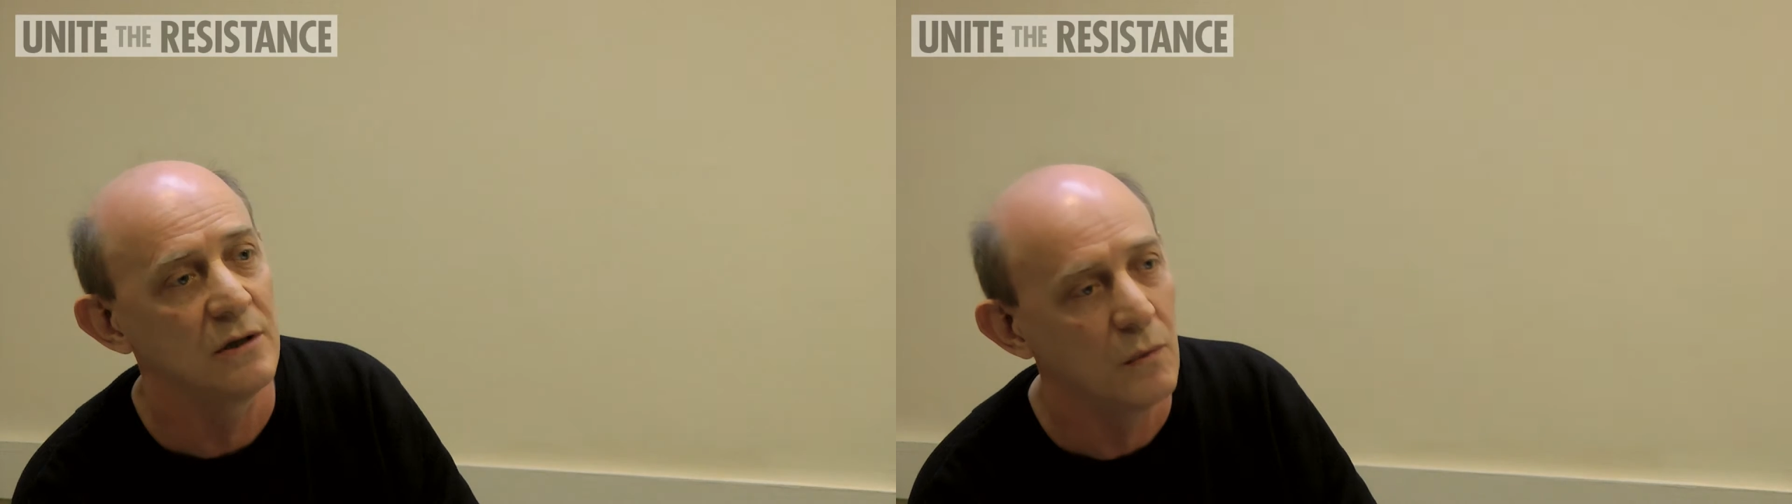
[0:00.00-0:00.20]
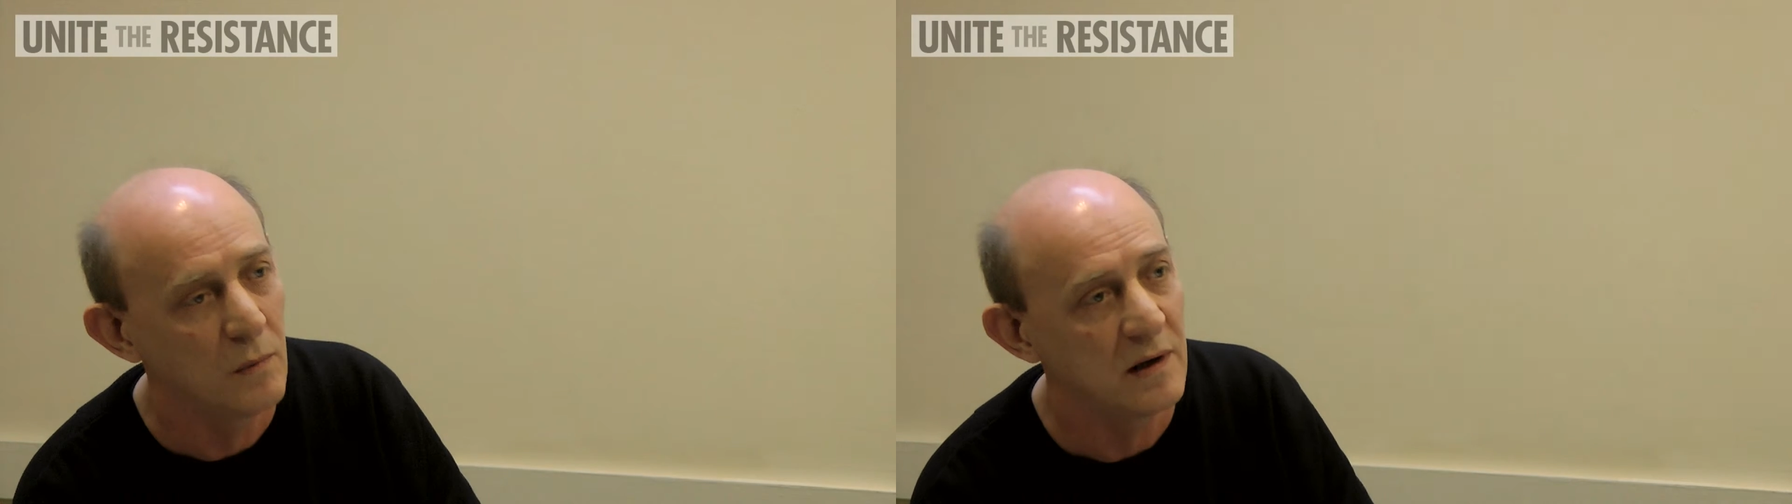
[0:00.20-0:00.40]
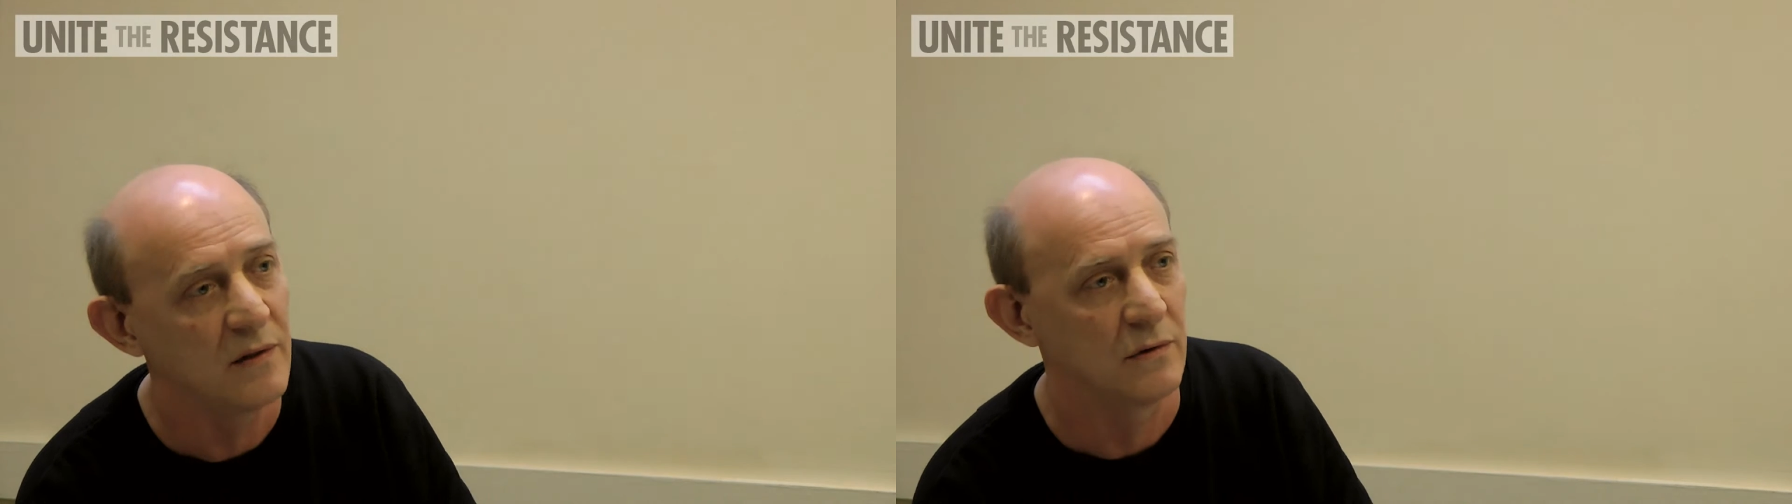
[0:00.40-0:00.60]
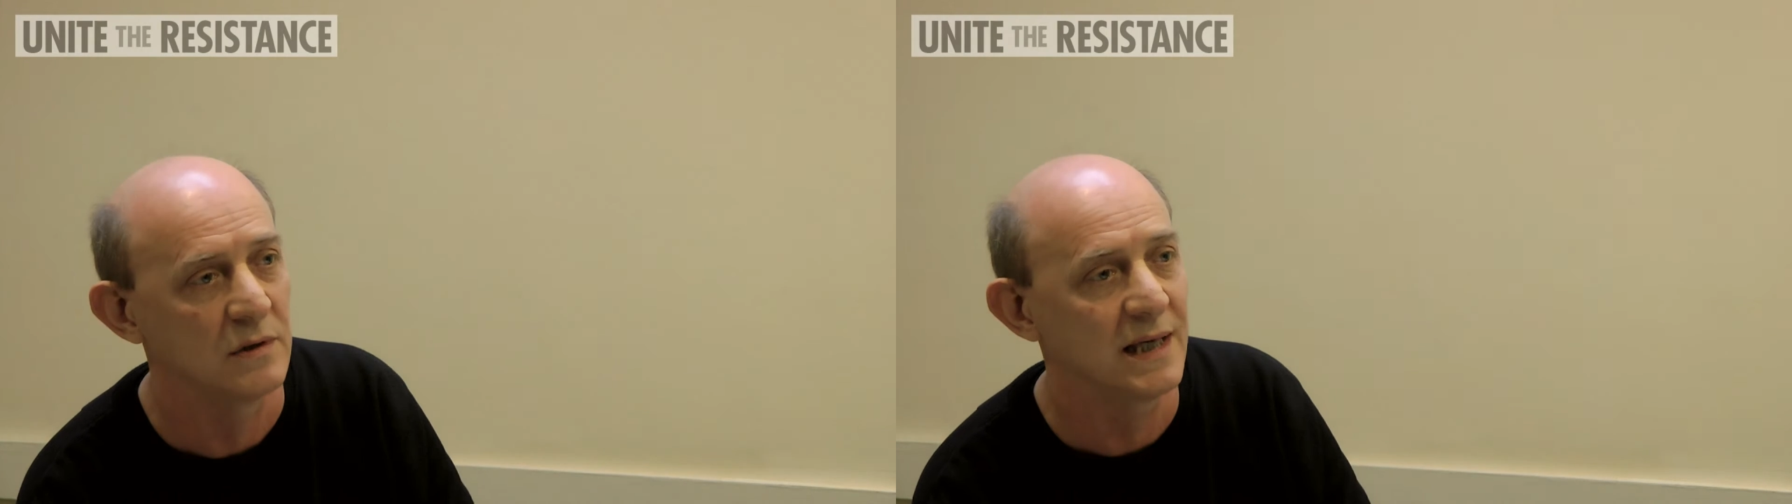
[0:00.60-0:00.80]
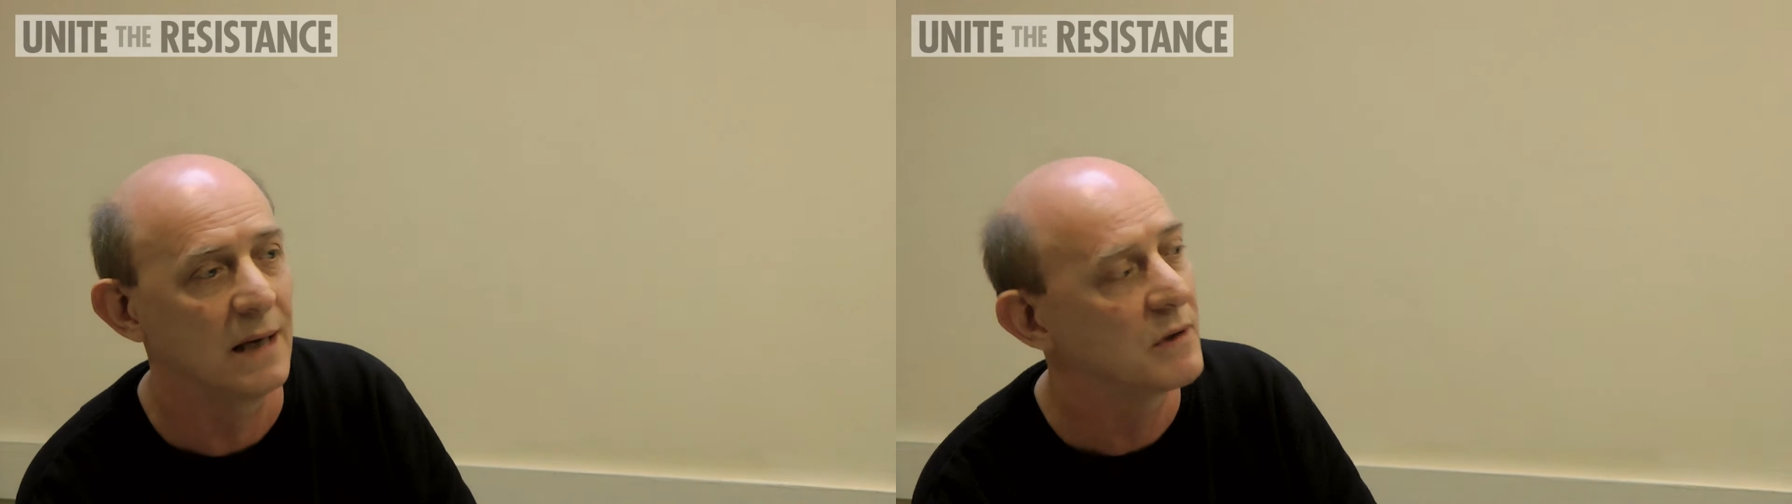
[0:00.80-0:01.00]
Not one of
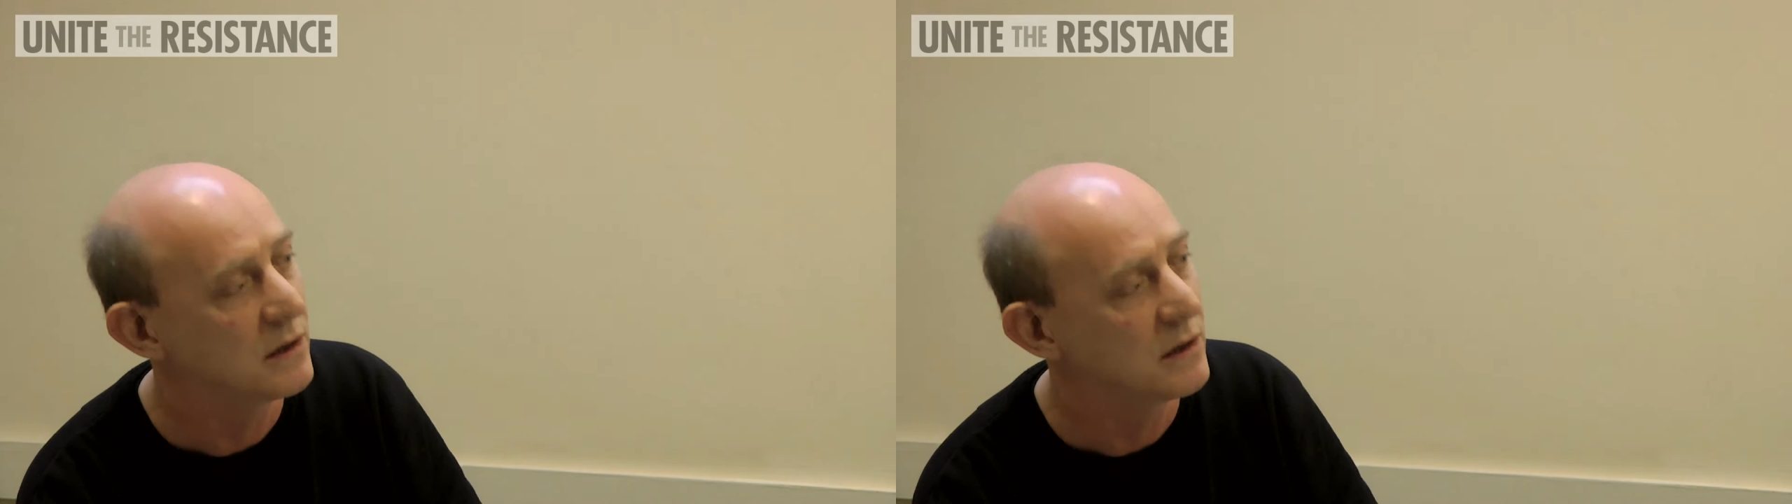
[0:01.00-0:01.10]
those came